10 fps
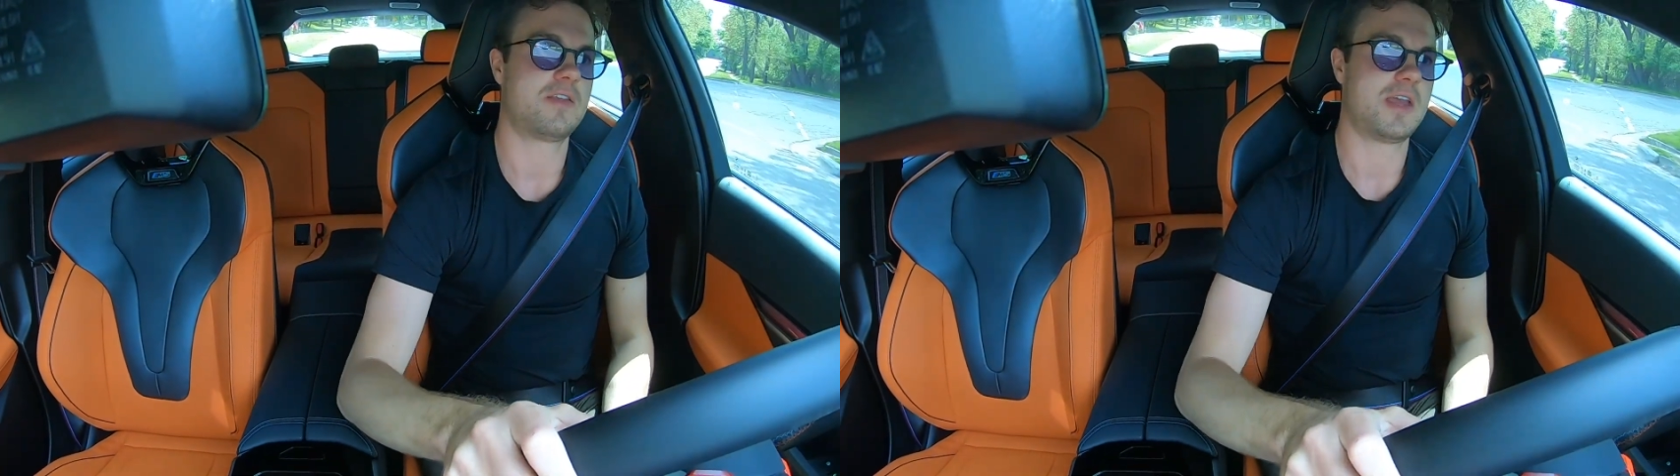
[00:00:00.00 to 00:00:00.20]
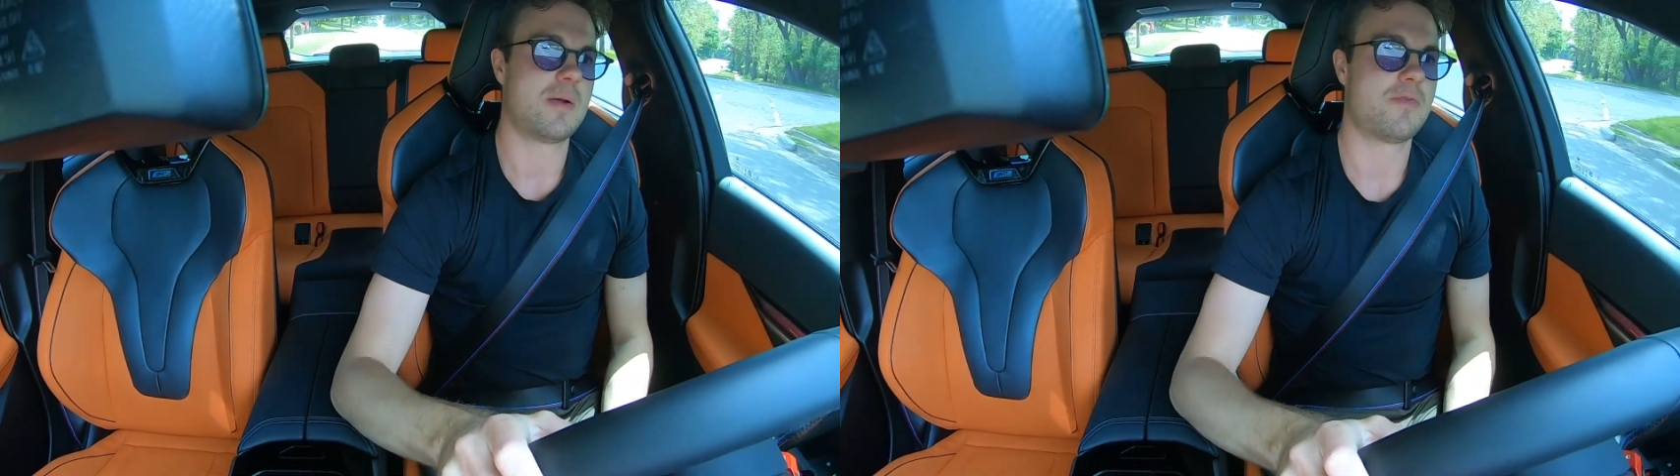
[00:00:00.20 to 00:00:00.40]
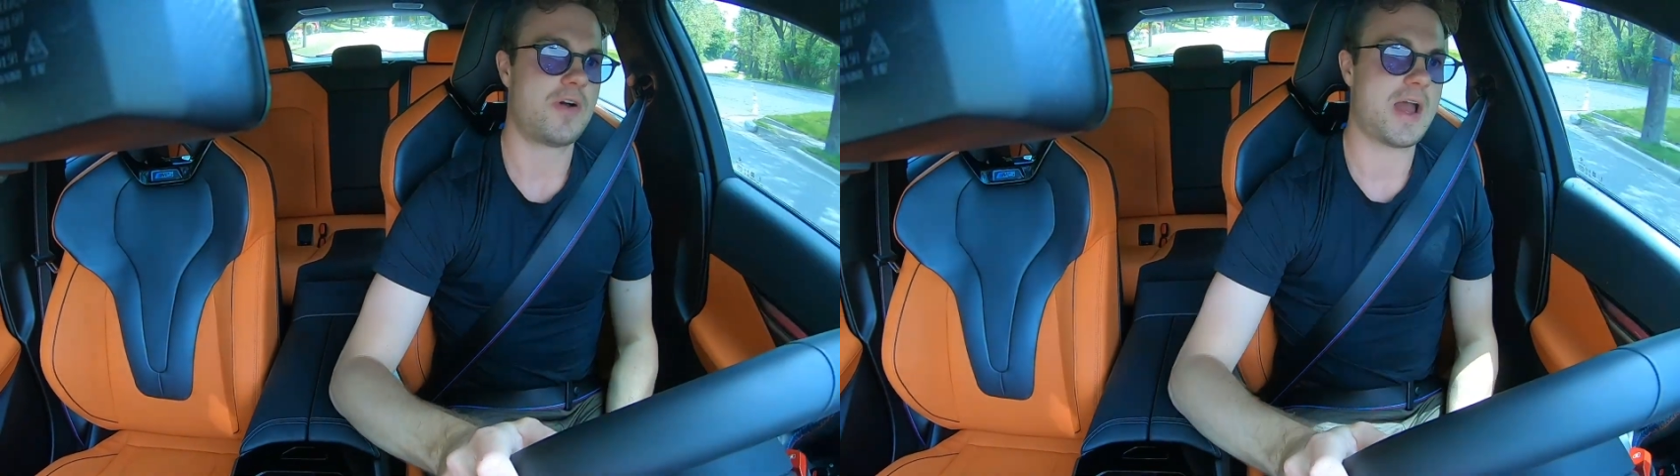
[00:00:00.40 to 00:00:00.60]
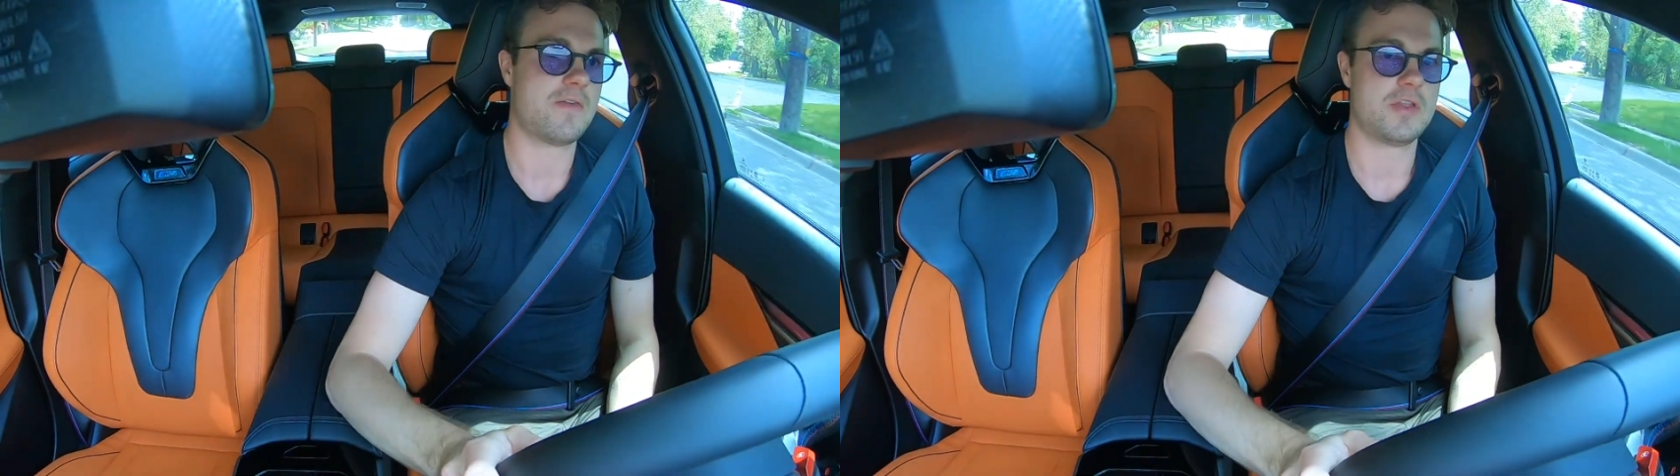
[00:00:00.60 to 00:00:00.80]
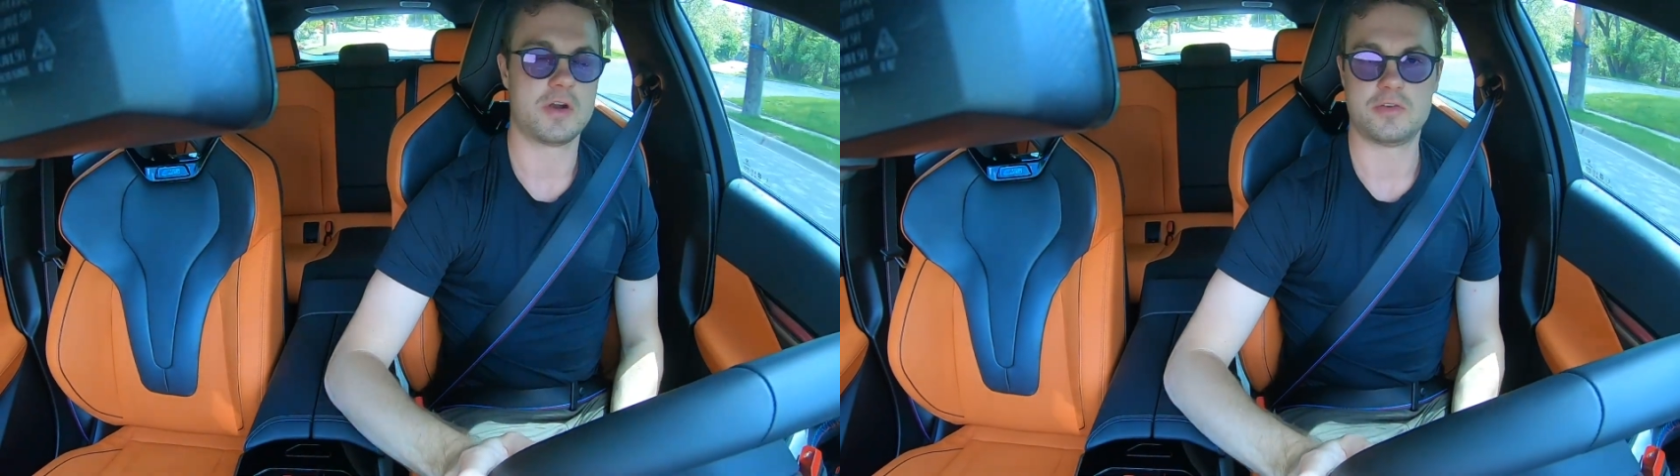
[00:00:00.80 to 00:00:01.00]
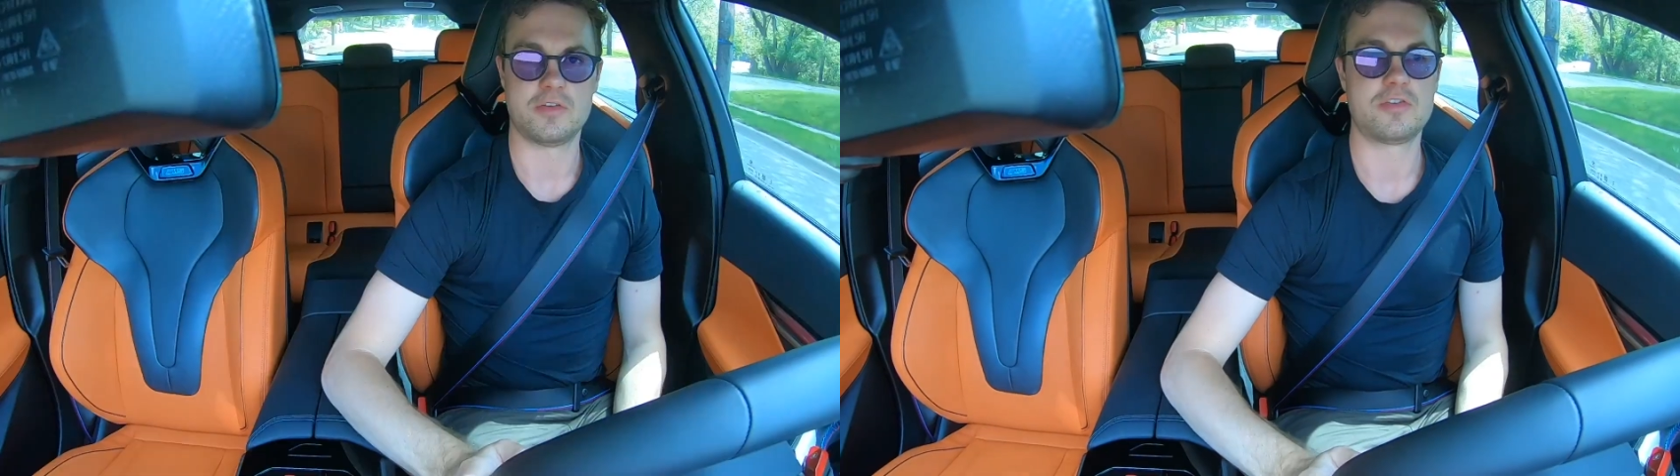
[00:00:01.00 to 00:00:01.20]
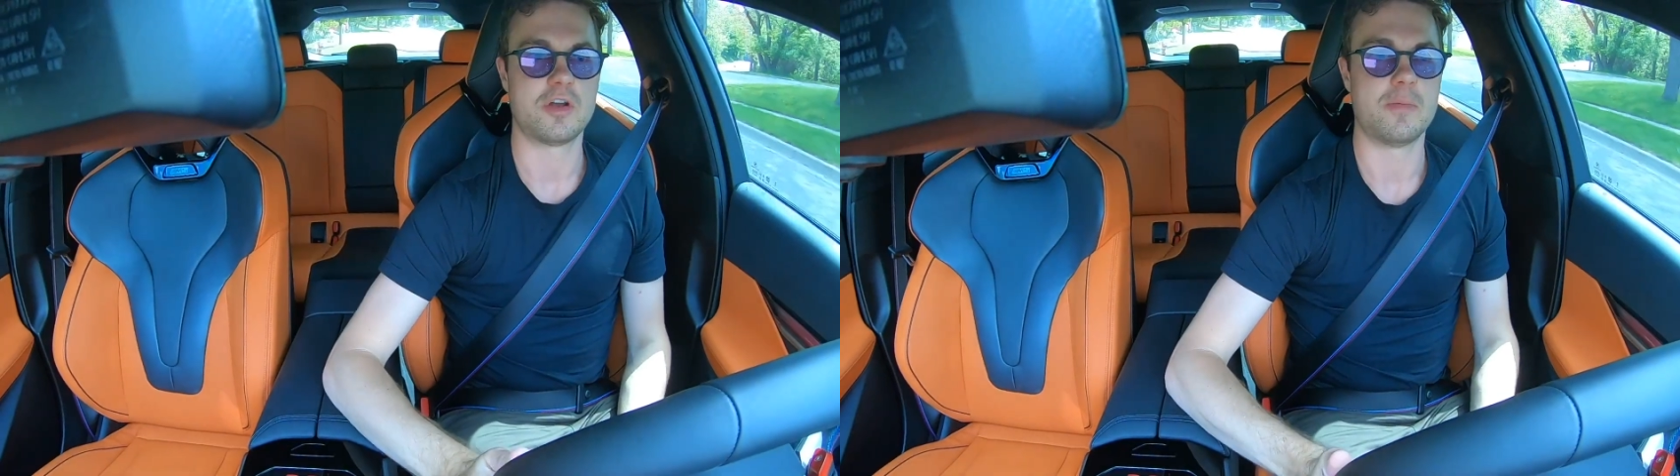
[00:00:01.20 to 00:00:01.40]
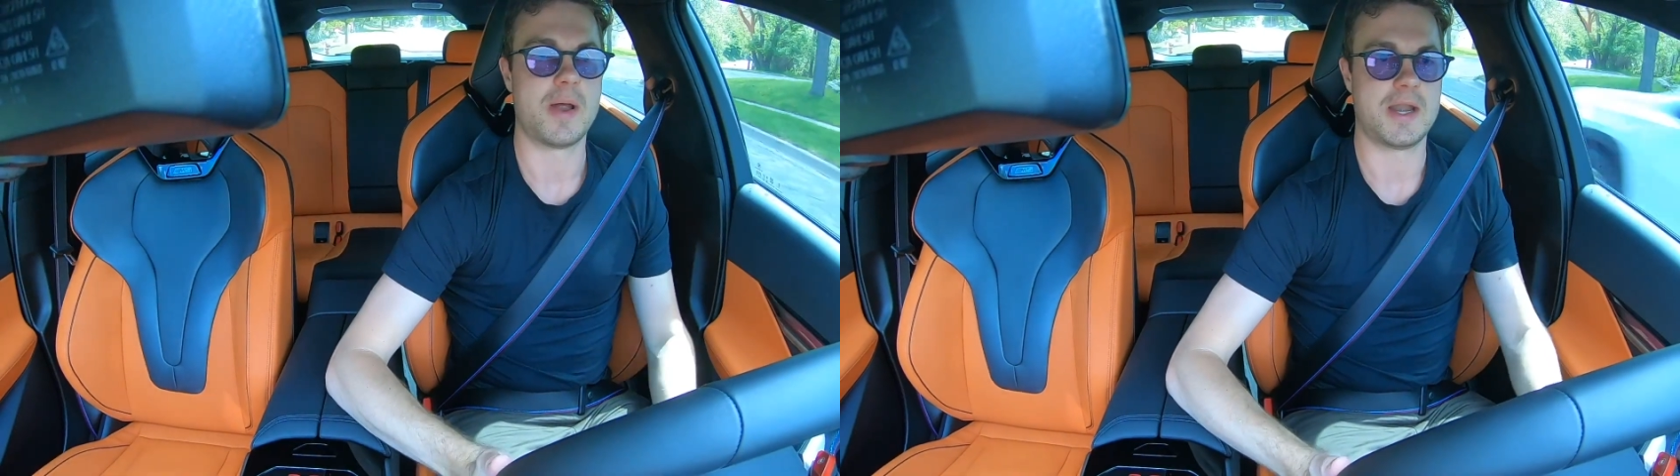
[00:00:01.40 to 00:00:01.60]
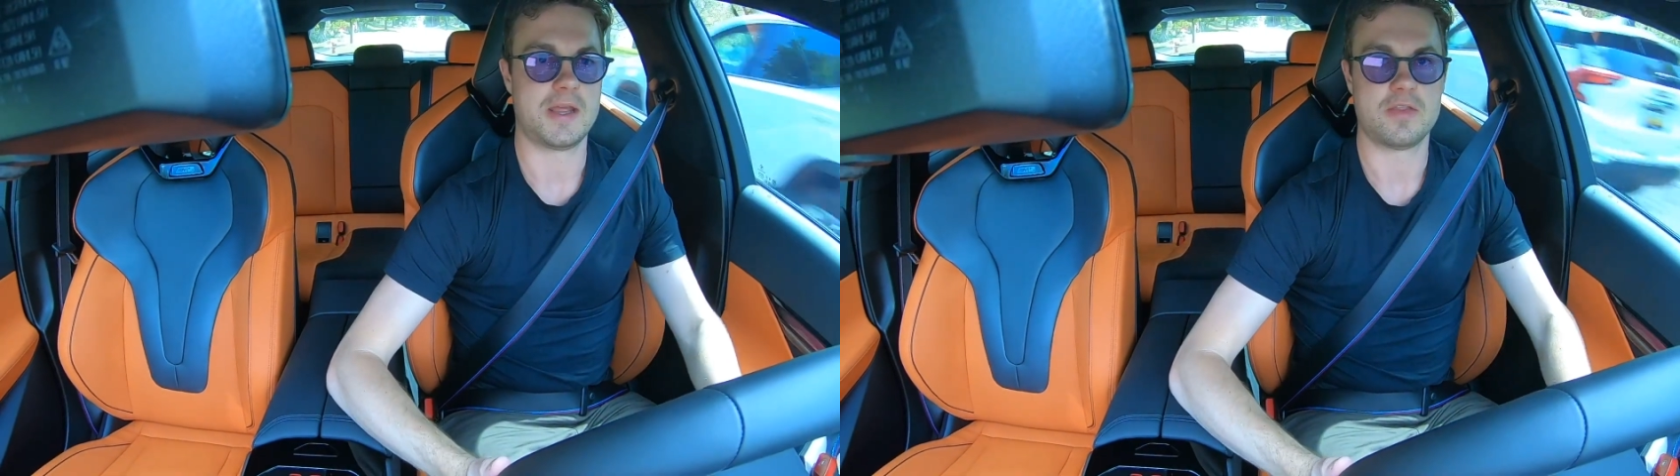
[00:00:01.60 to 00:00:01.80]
the M5, and there are just so many.